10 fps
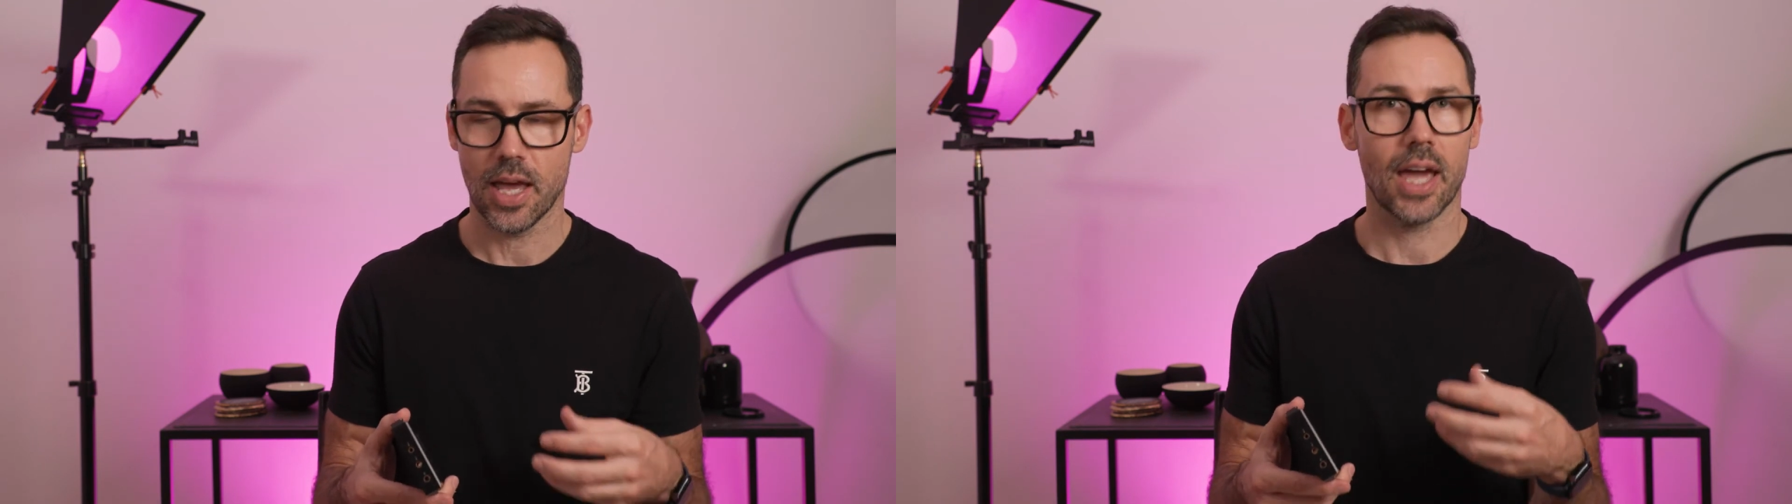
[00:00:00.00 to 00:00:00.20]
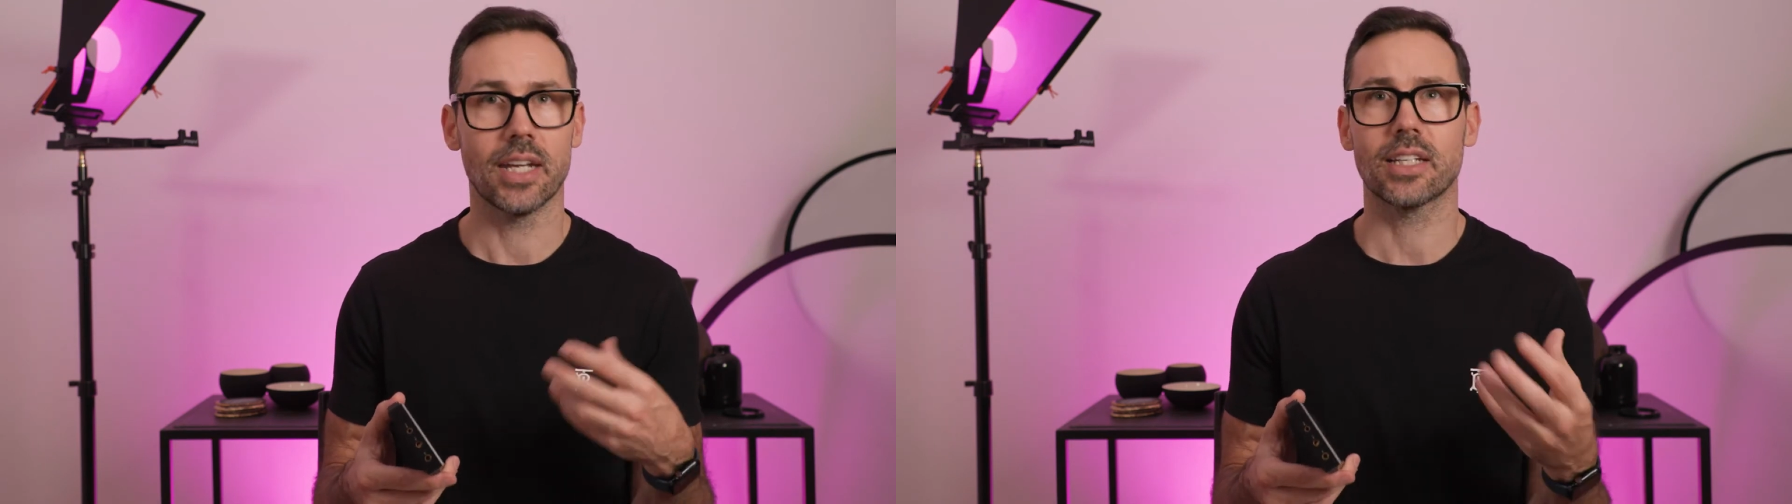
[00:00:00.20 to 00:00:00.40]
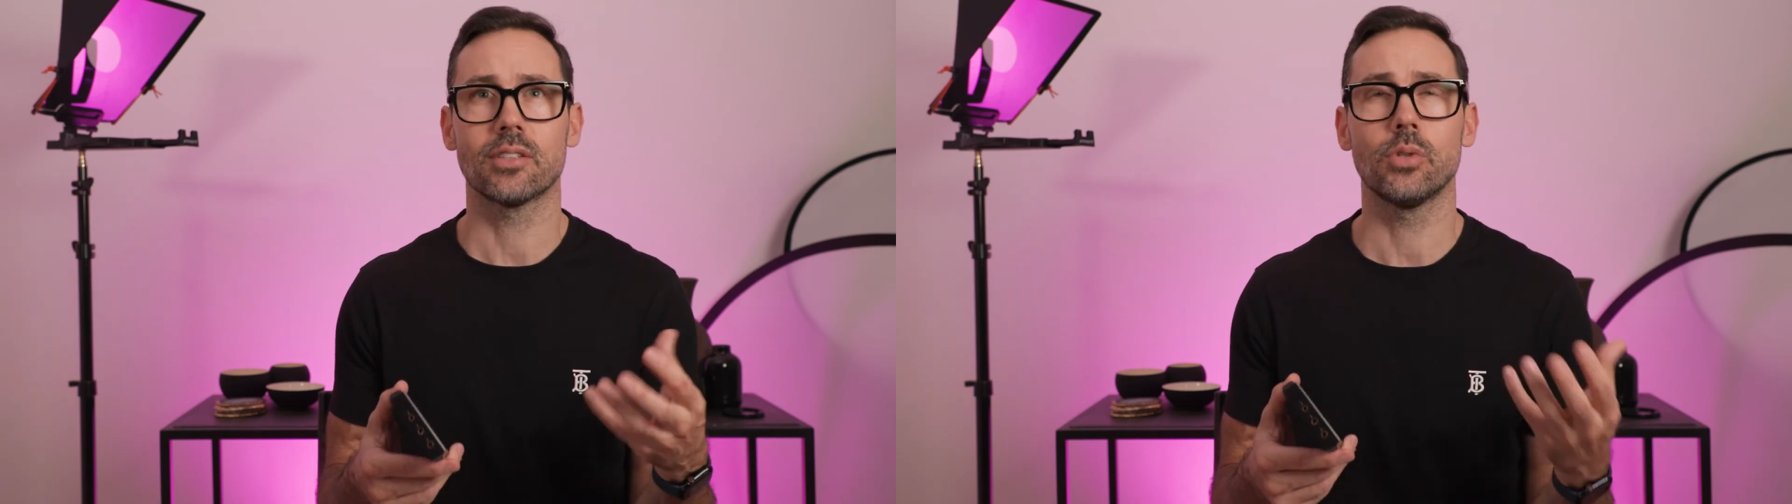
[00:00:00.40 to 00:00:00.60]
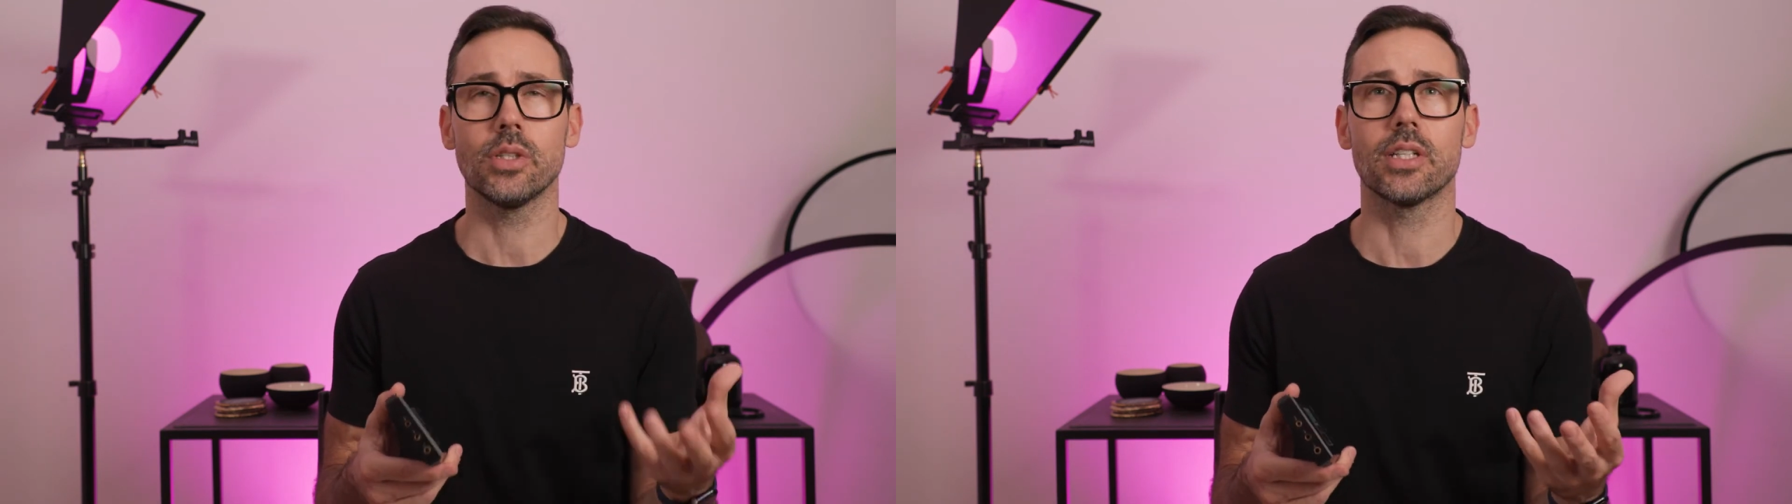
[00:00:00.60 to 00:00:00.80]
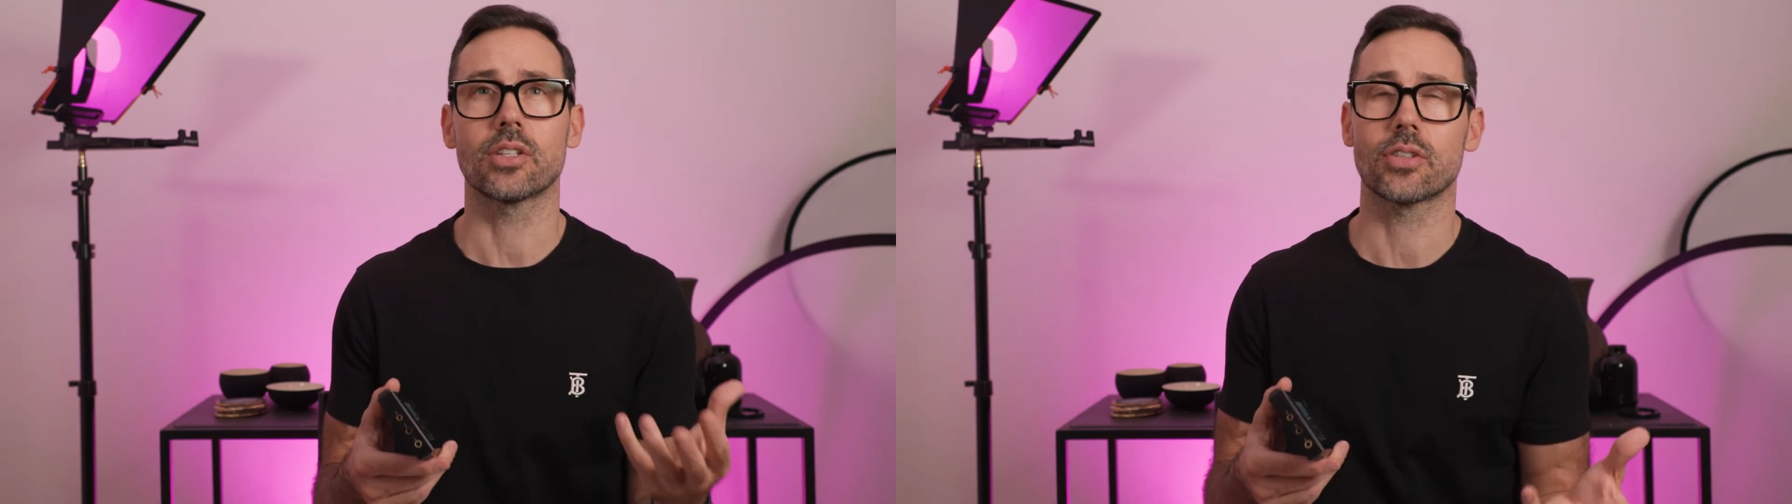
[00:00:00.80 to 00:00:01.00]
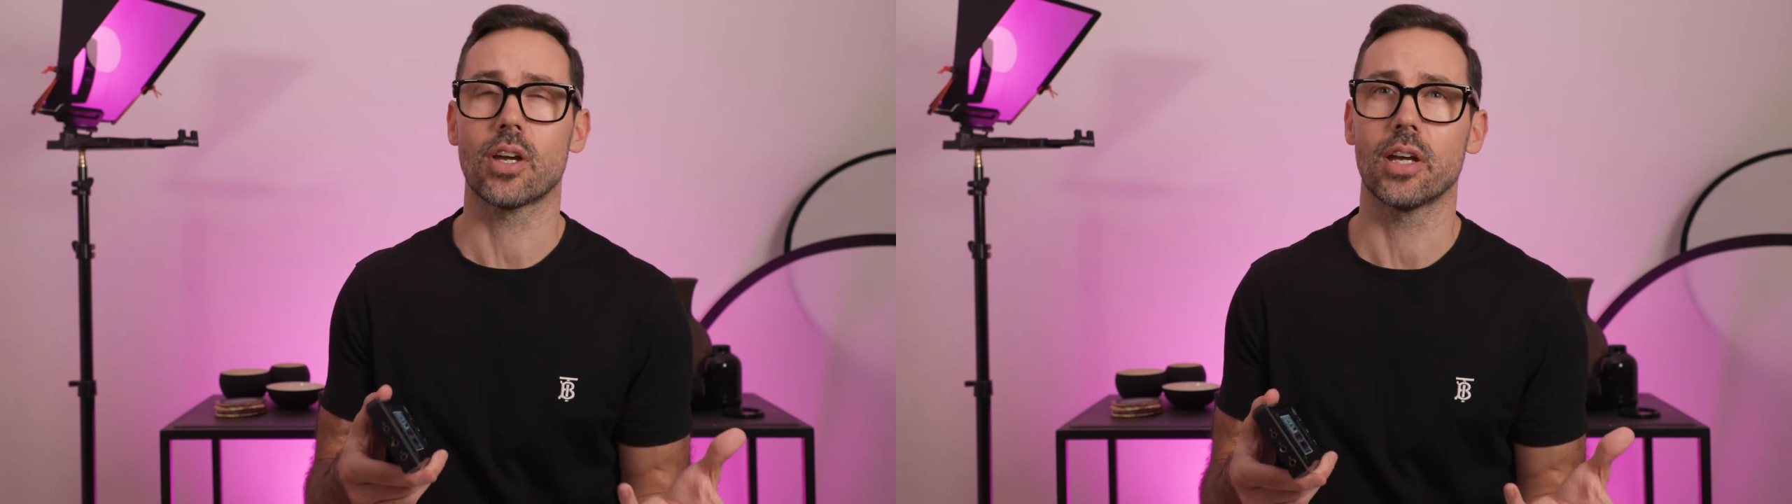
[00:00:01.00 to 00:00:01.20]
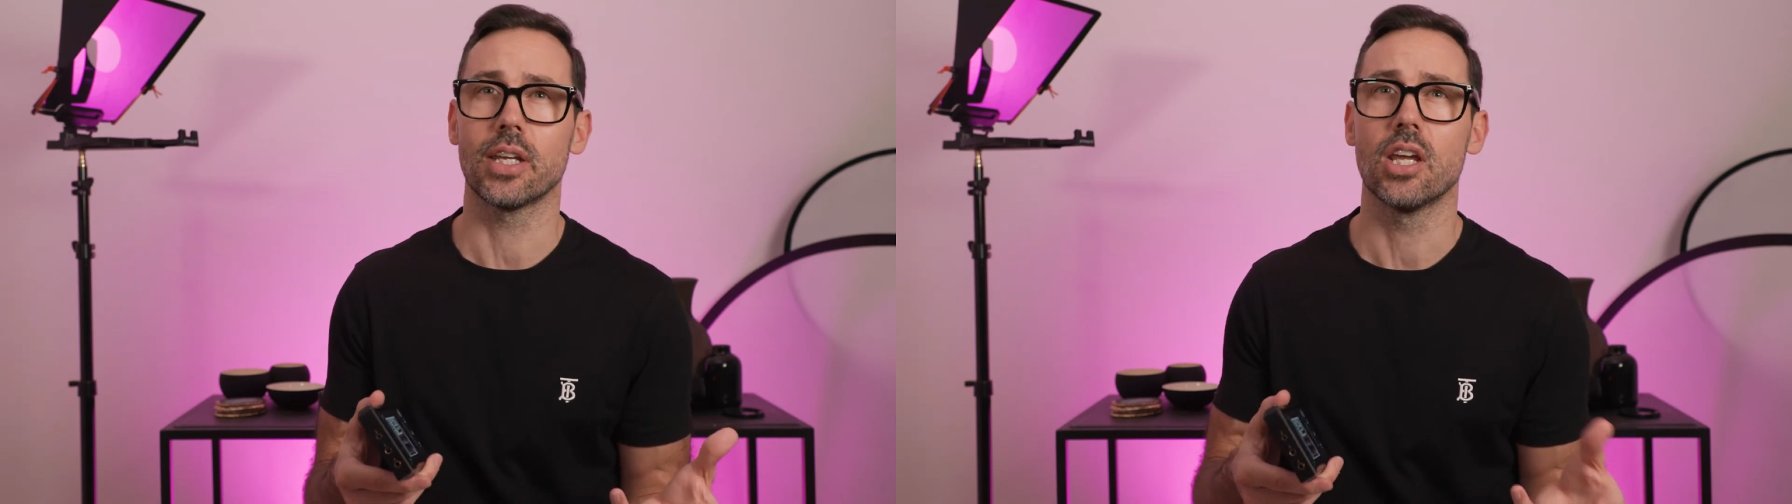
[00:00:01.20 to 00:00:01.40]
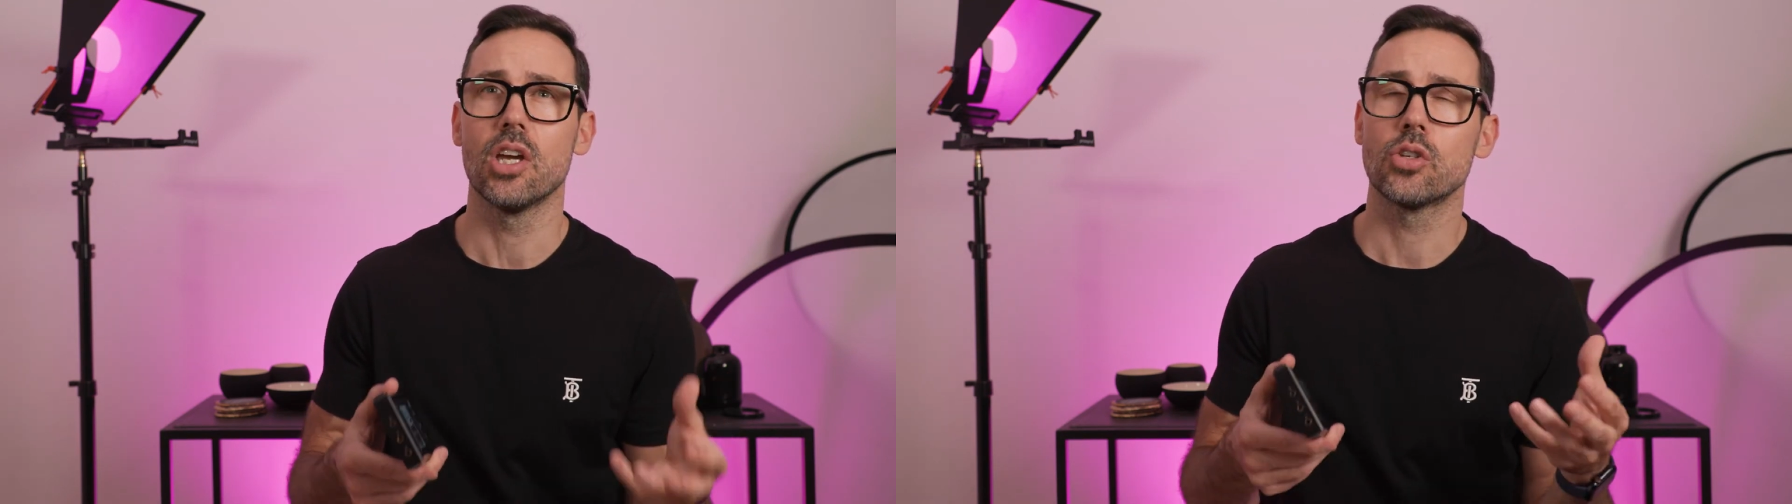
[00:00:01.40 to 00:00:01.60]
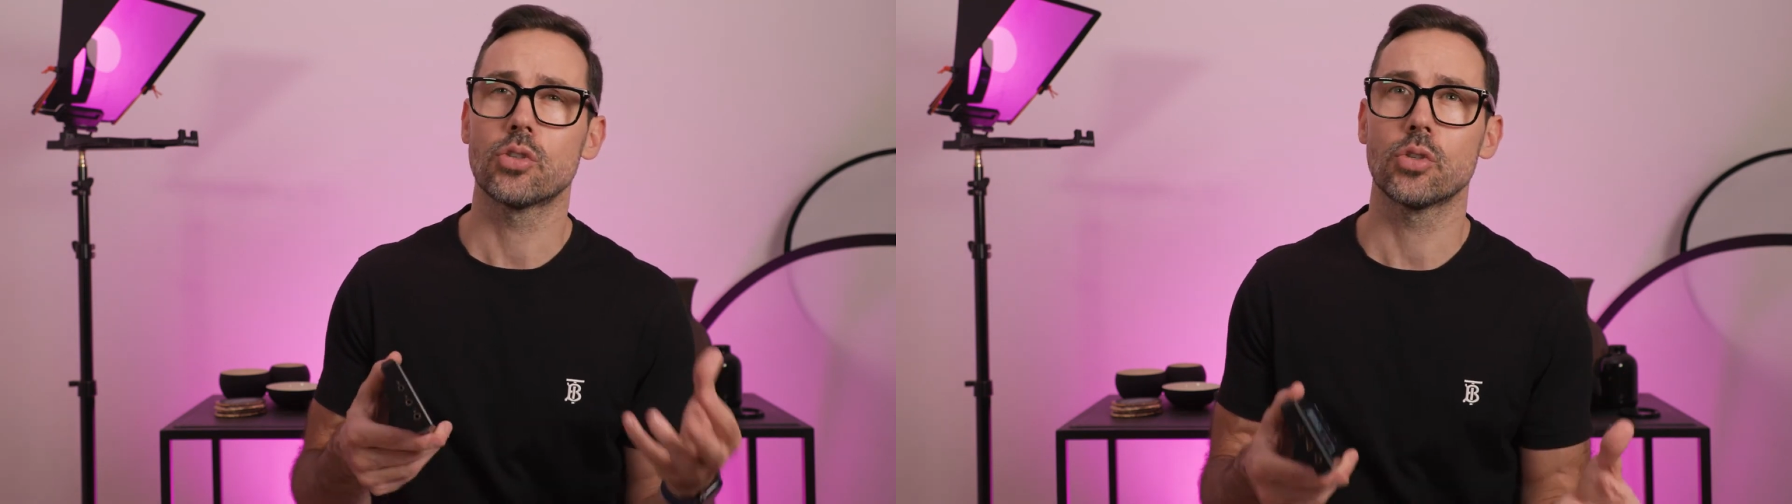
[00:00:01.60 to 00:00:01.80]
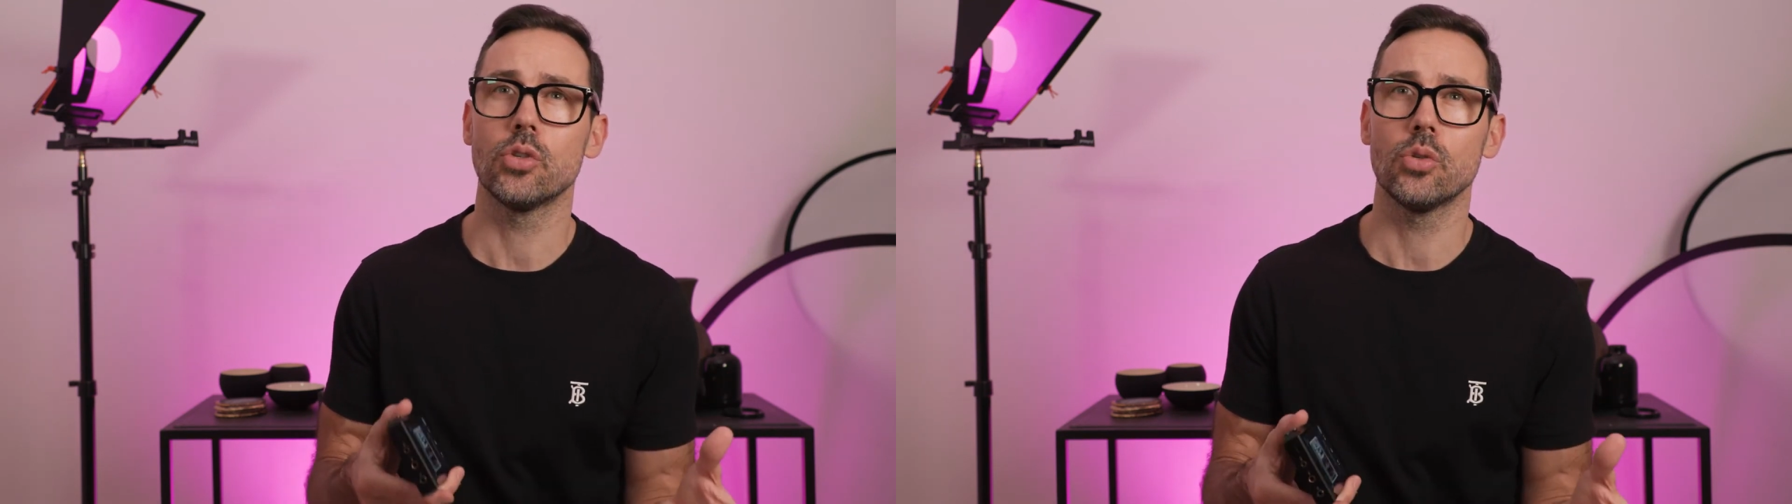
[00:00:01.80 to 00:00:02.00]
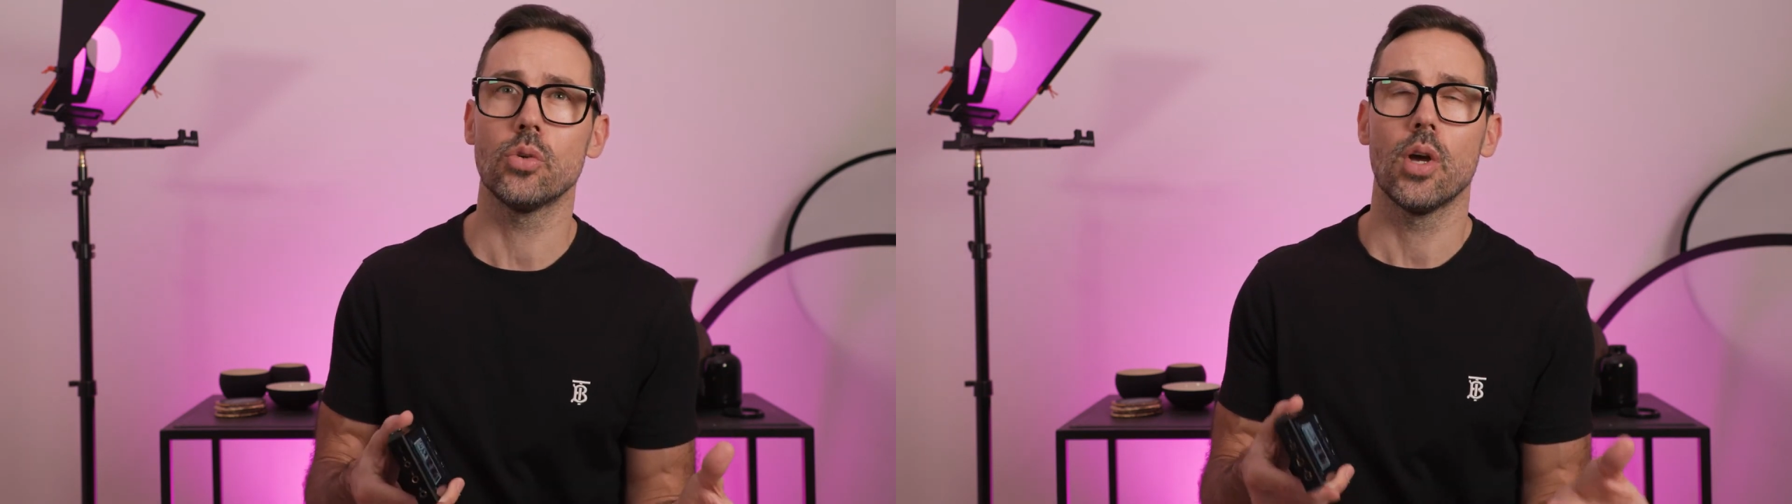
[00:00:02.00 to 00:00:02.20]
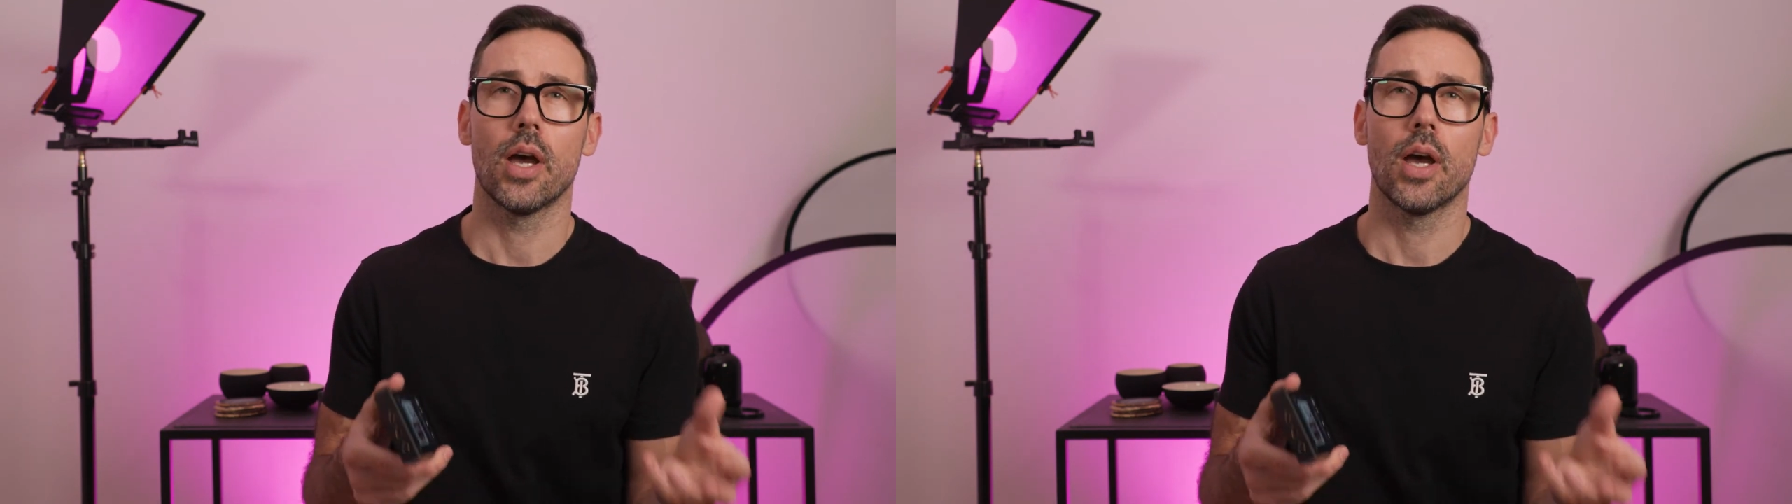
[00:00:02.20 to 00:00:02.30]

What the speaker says: And it can really assign two